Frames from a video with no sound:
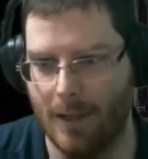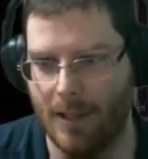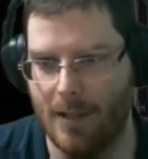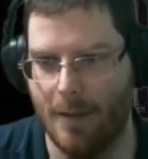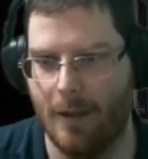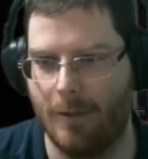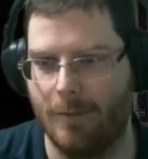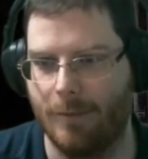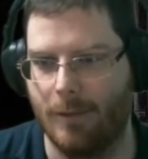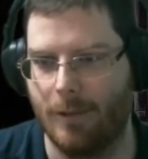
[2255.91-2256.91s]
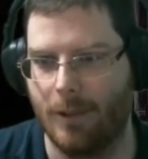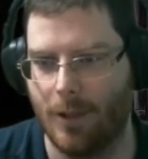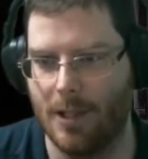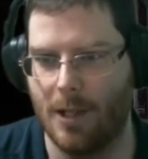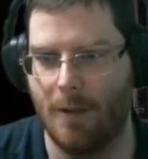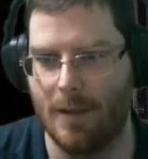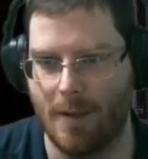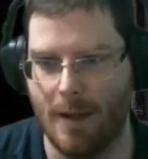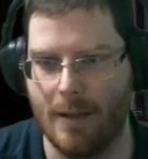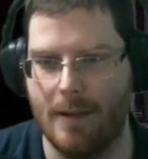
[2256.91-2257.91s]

you could bumble around, and you could